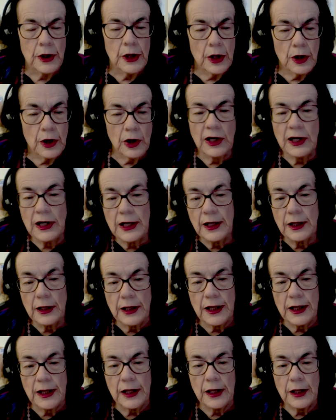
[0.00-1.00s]

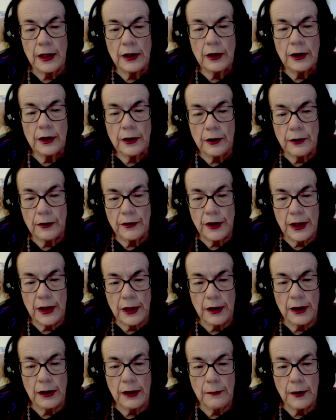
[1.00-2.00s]
Clearly, the